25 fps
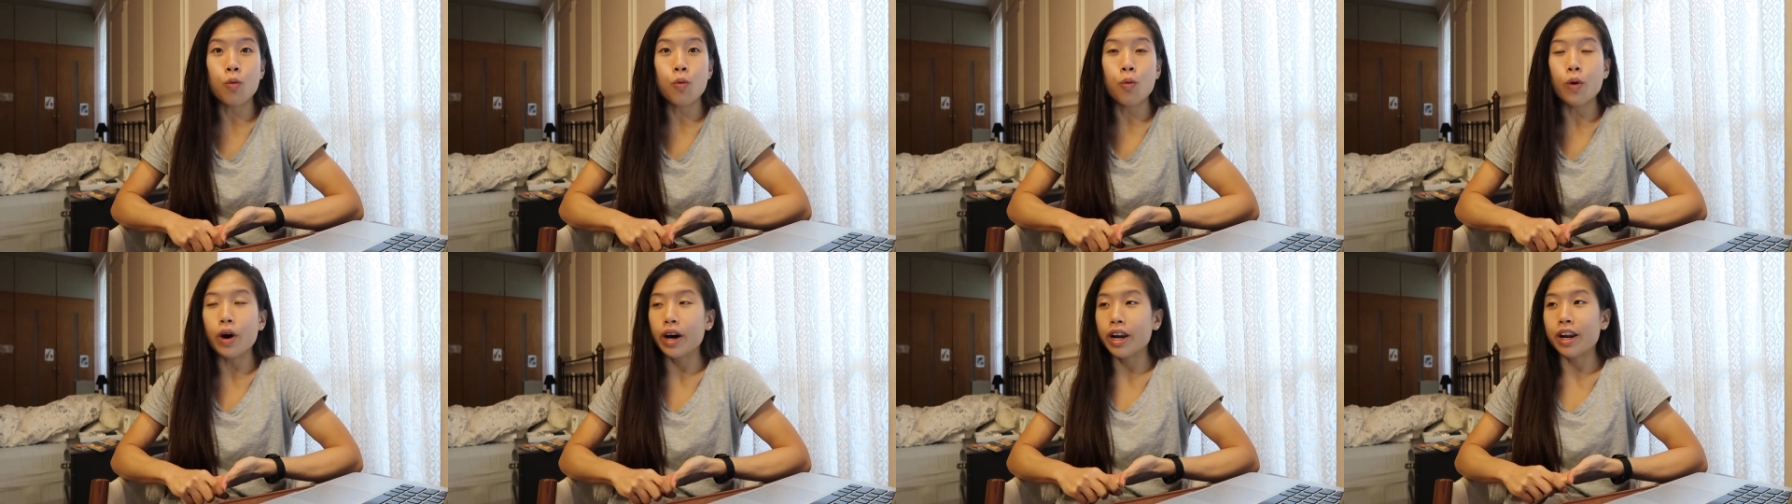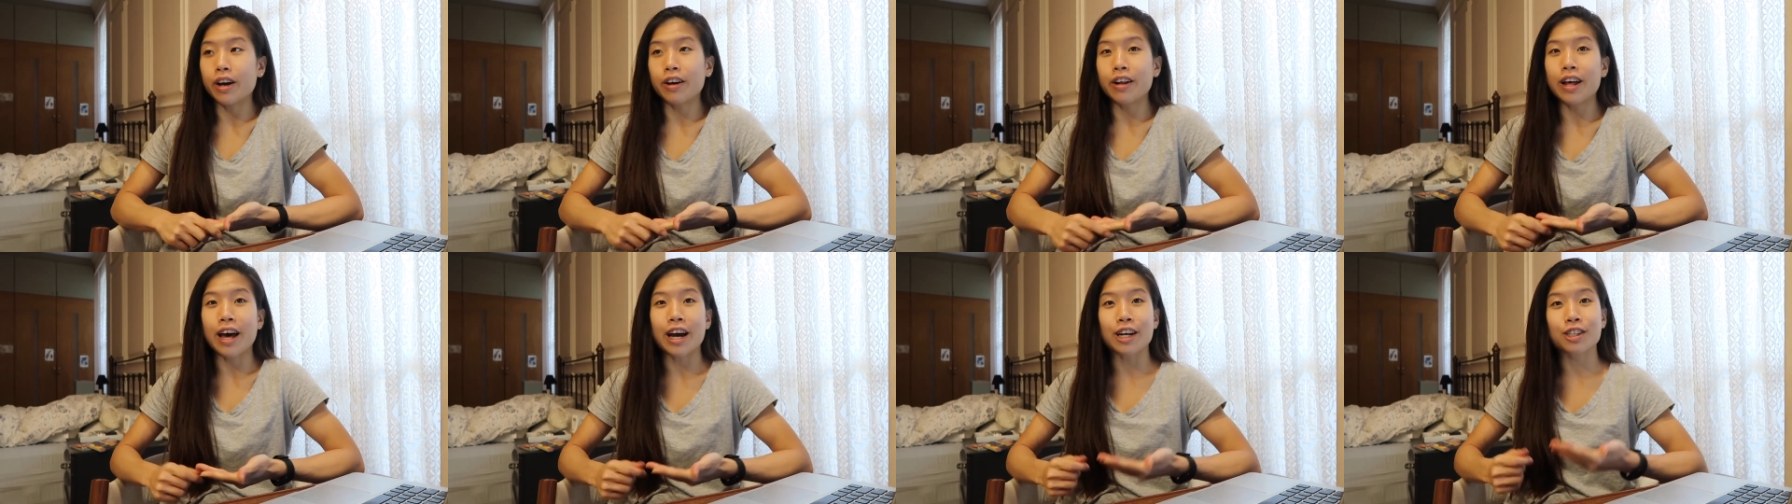what
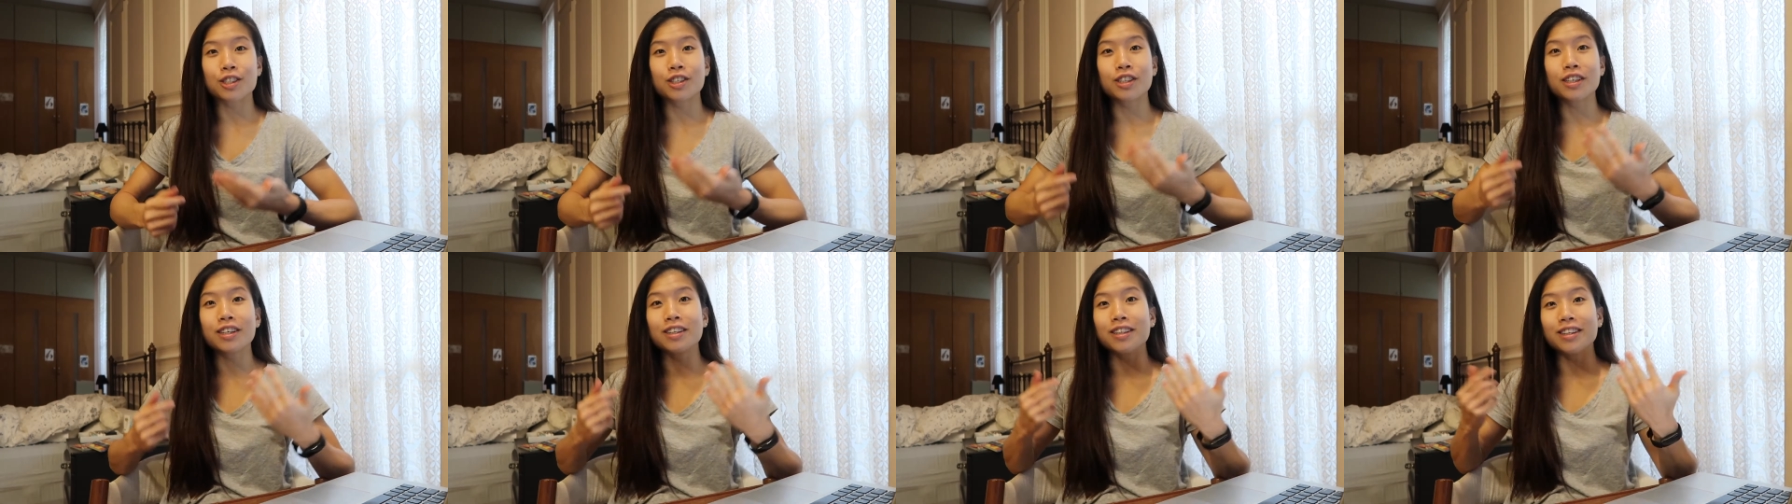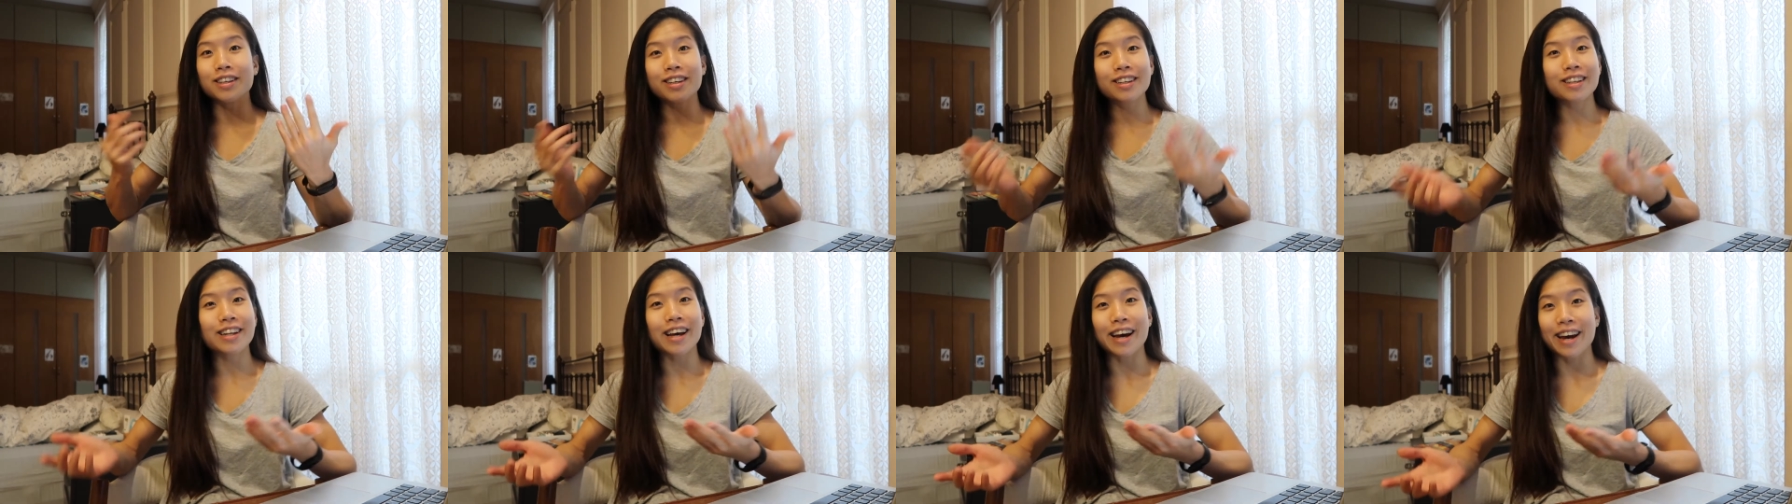I'll actually
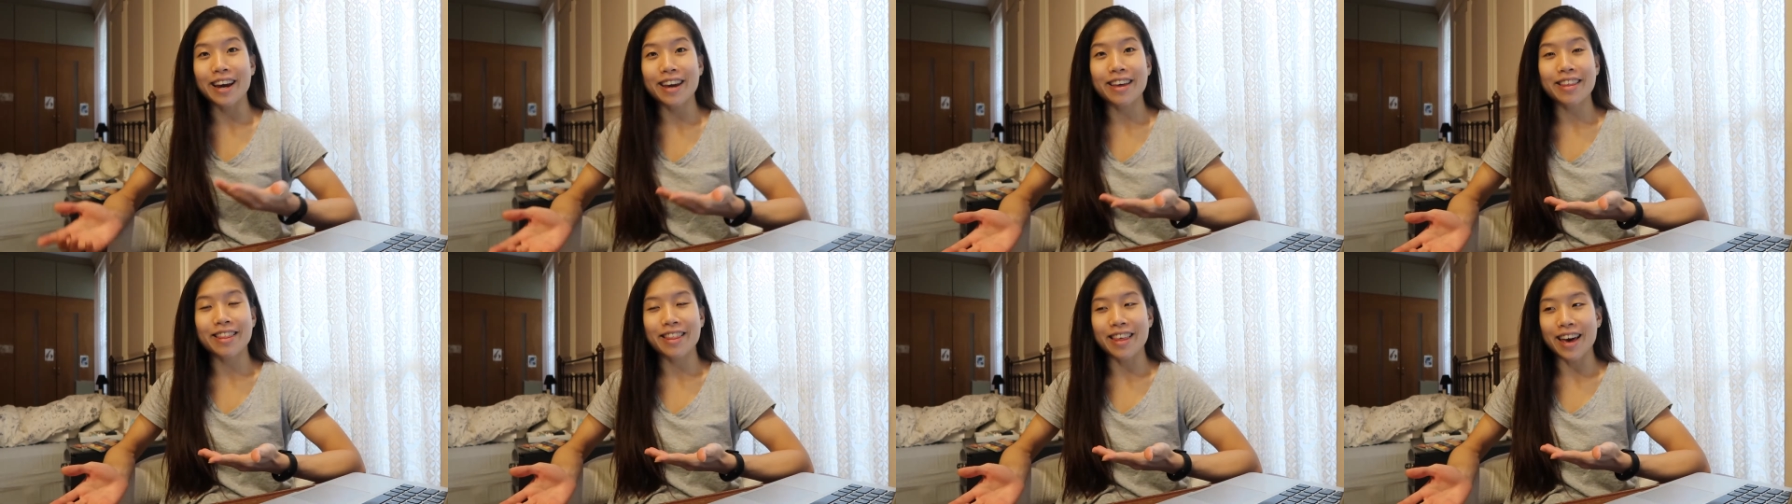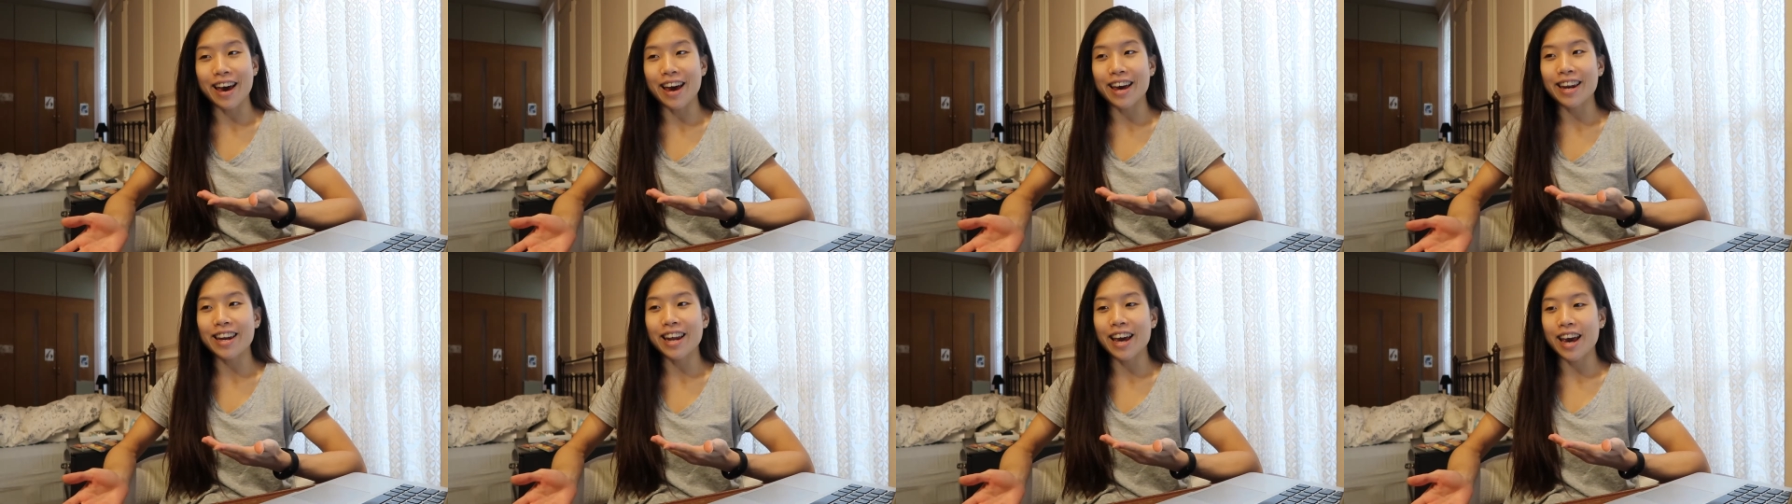look like
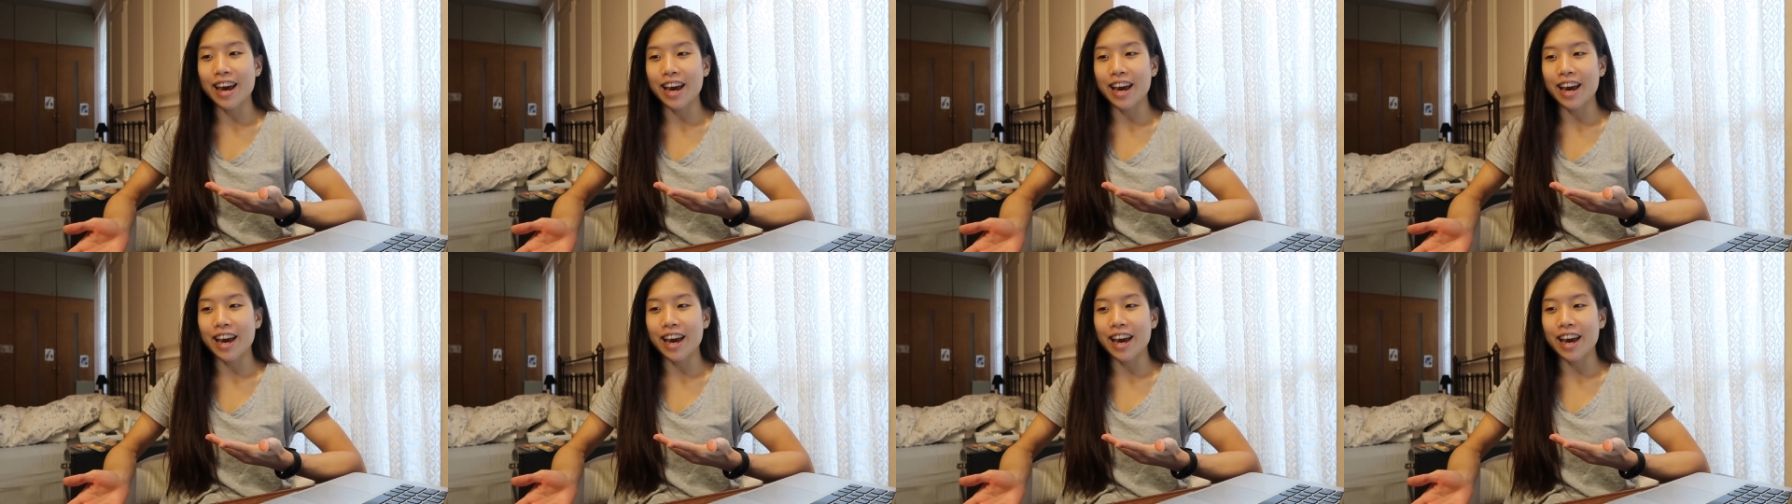then.